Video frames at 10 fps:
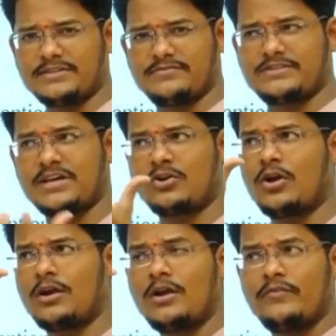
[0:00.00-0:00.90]
which
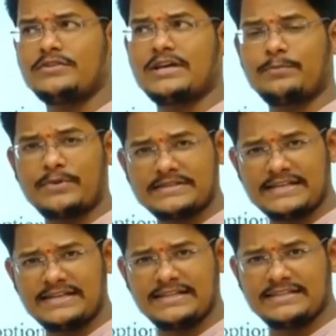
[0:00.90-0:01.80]
are
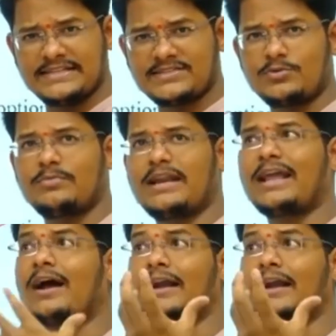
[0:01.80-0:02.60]
present in this room, but we